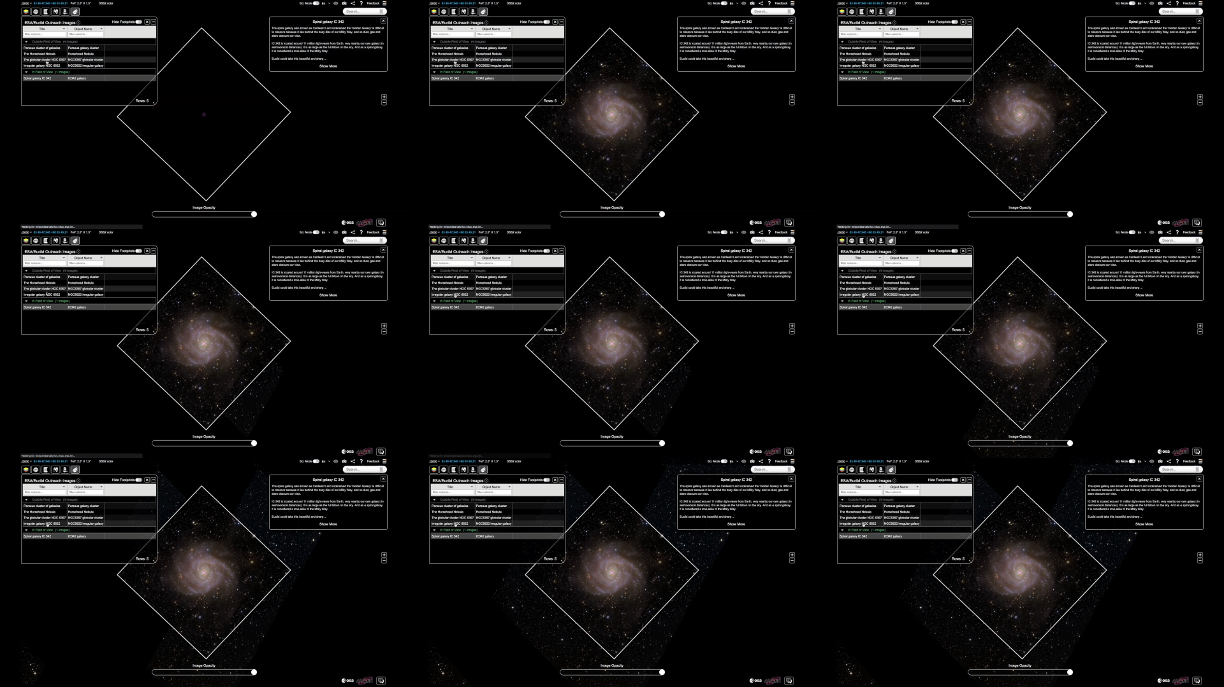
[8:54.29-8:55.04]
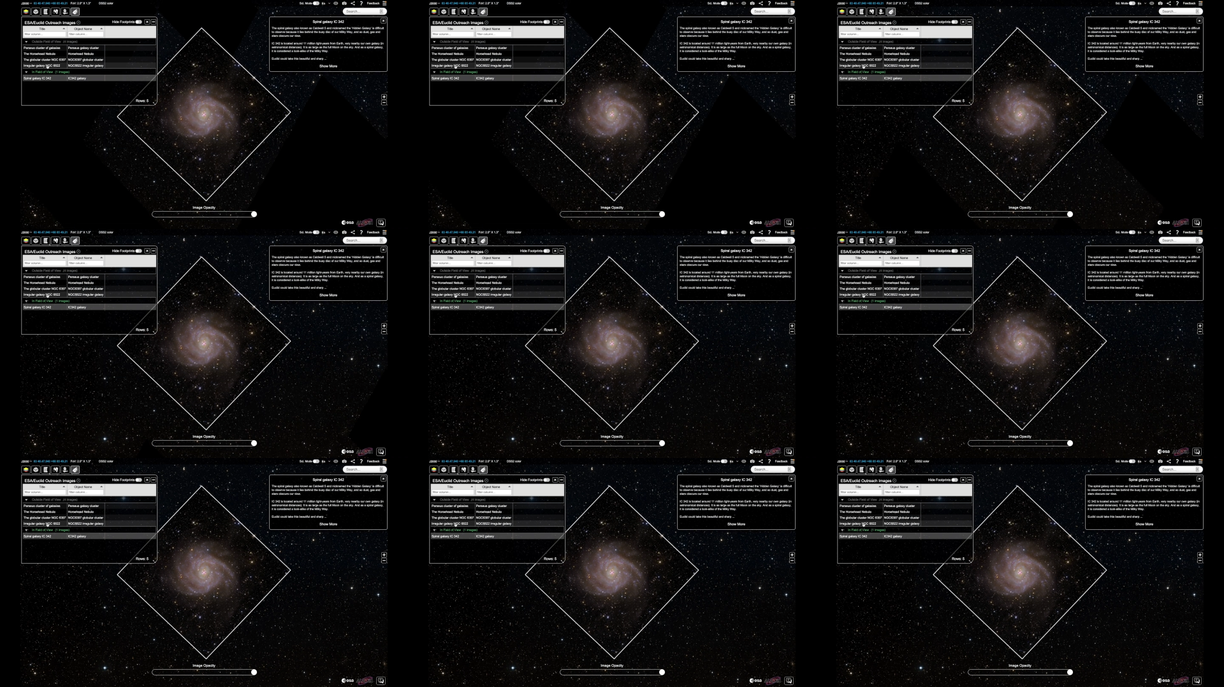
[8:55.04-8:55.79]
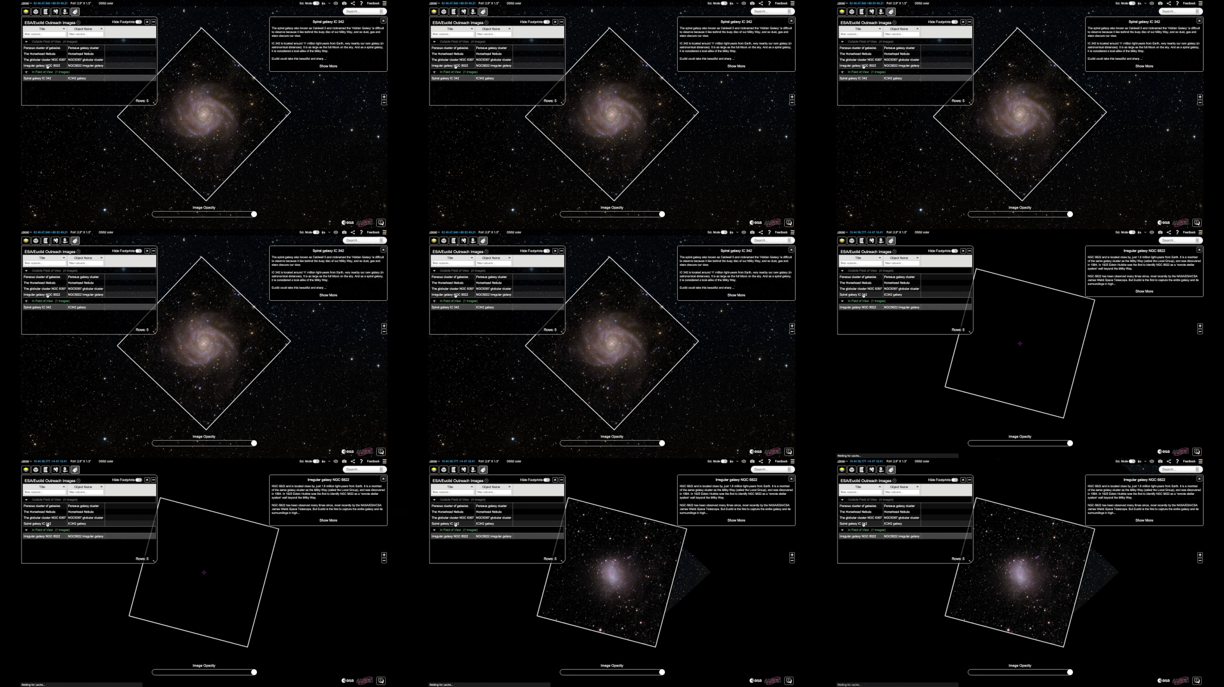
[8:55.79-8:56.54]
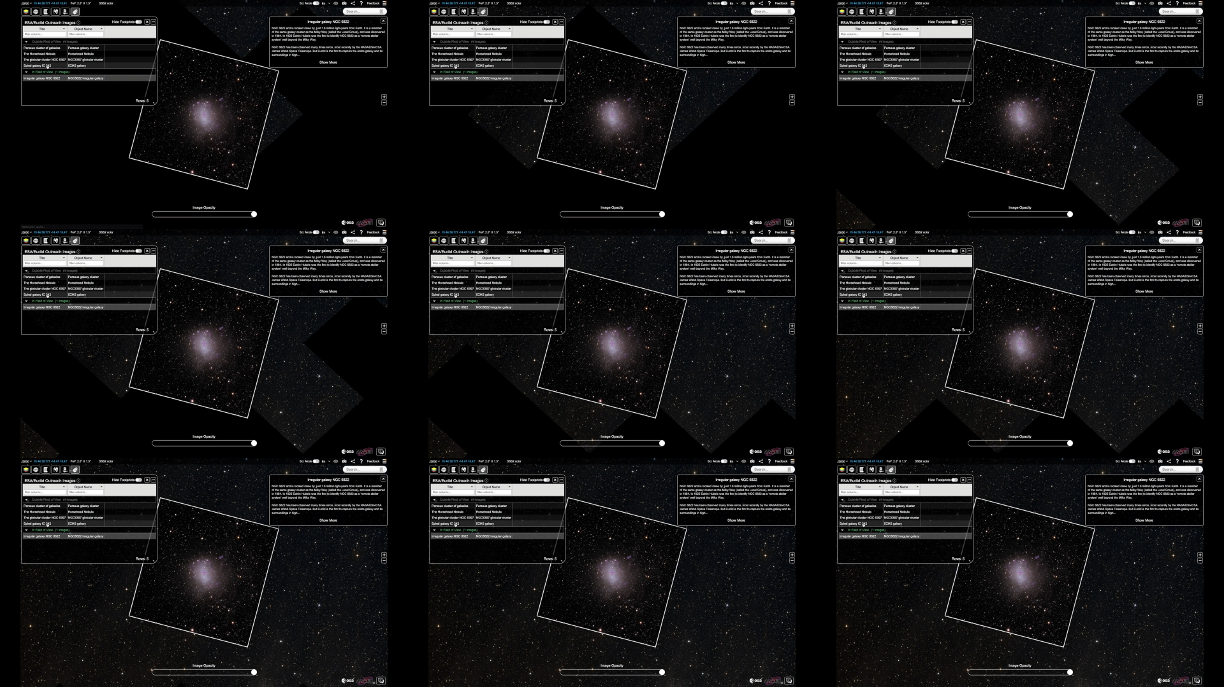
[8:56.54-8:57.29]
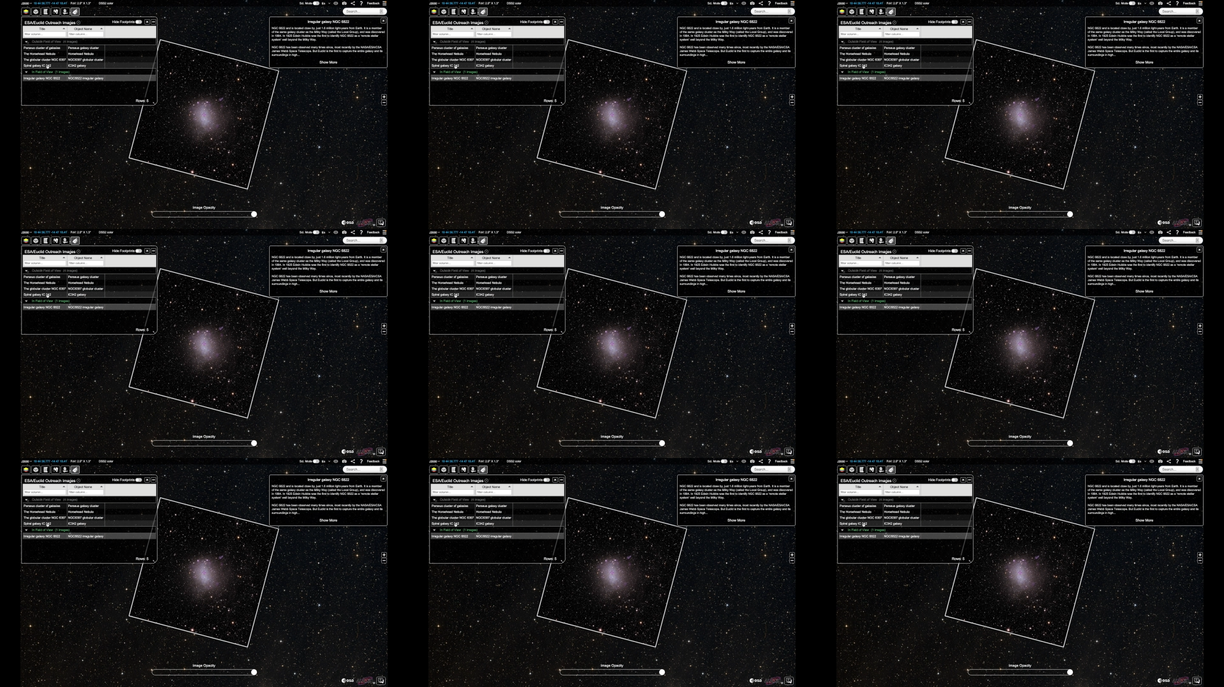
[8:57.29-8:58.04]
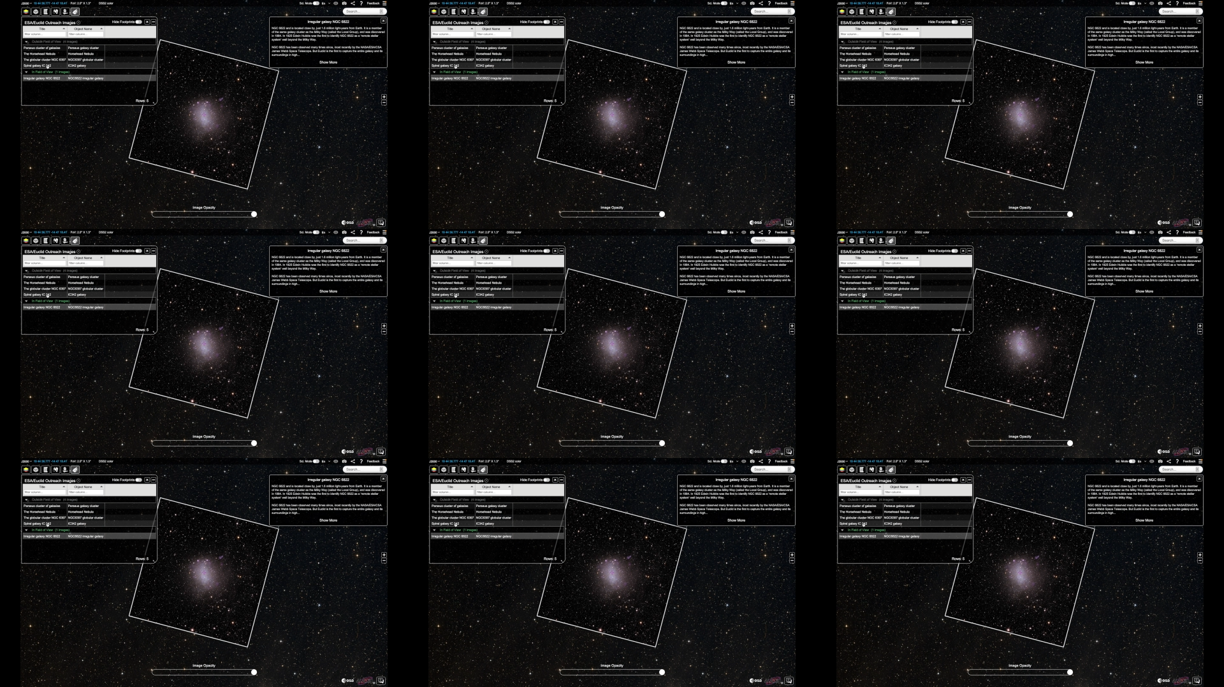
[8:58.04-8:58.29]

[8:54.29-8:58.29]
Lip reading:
(no speaker visible)